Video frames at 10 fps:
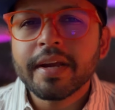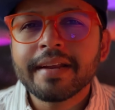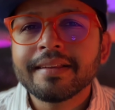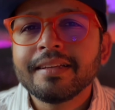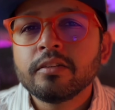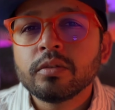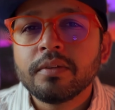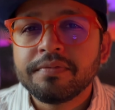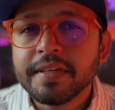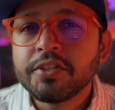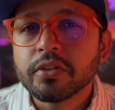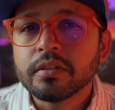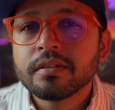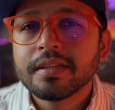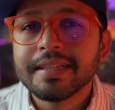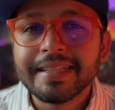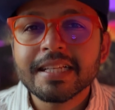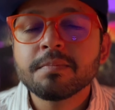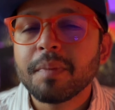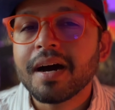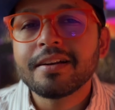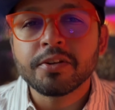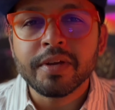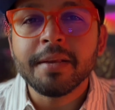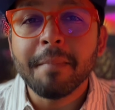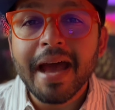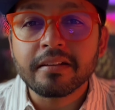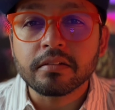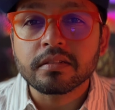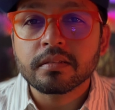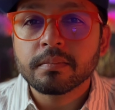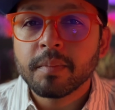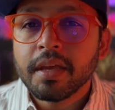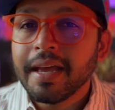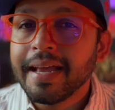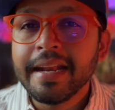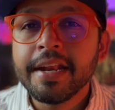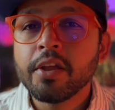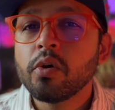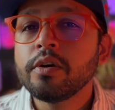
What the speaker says: getting into the features, this part really matters. In Neo,